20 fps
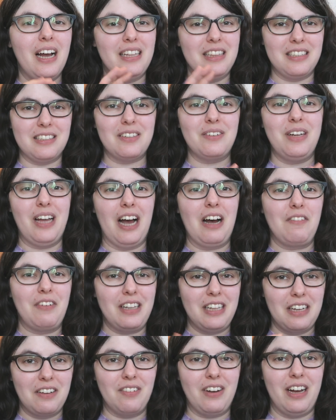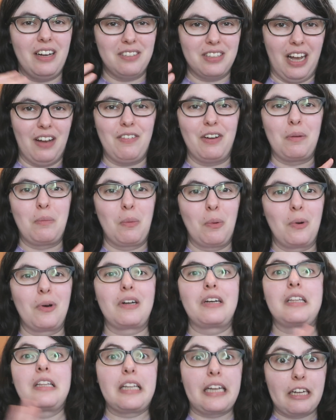And so yeah, I think if I was having
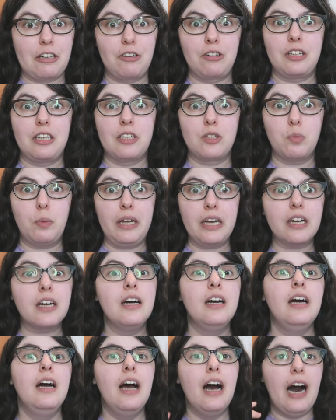more later this week,